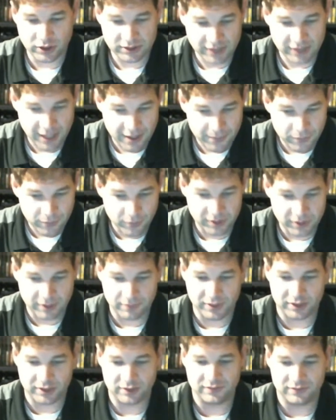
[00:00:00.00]
up with a
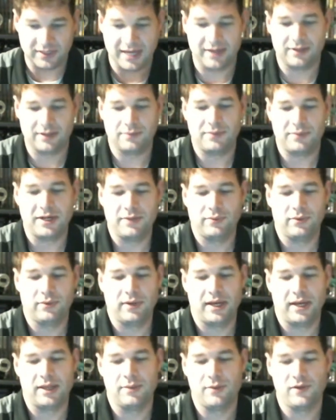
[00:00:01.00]
bunch of talented people,
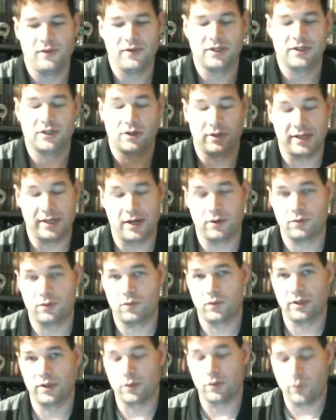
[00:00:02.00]
and the movie turned out
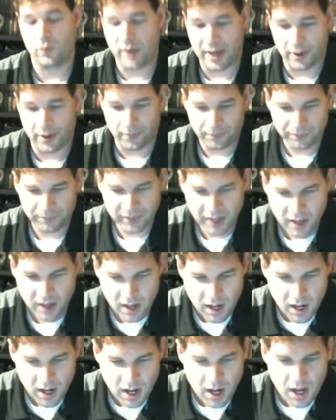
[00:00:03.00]
really well.
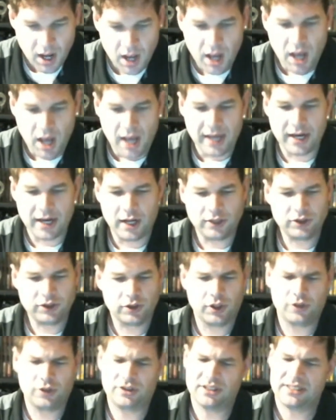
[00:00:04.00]
He also
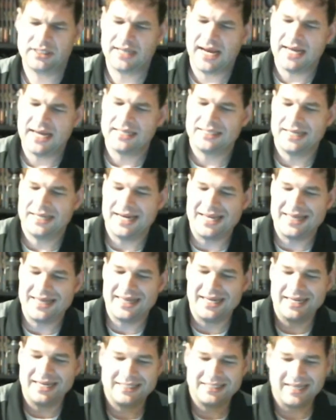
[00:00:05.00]
goes to say is he
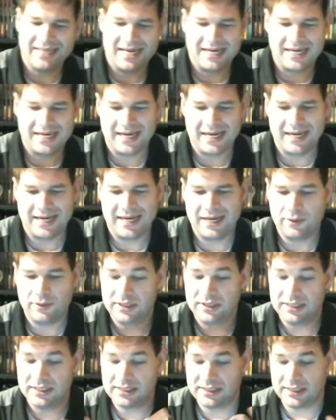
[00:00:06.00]
thinks that it
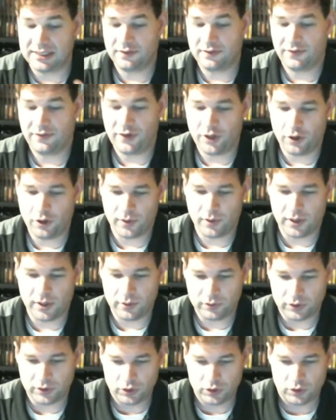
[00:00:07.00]
was his sense of humor. It
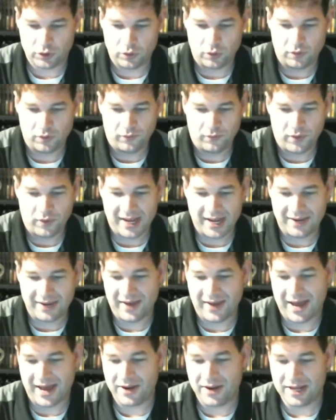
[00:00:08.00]
was a sort of way of
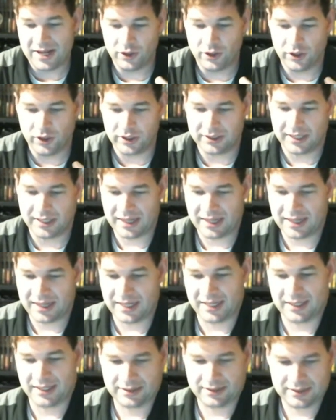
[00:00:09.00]
how he looked at
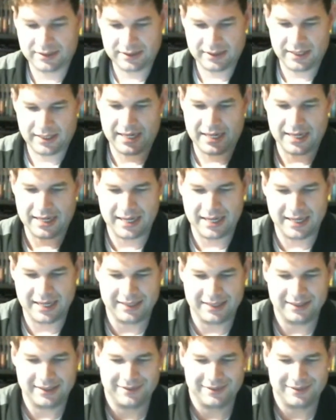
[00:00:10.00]
things. And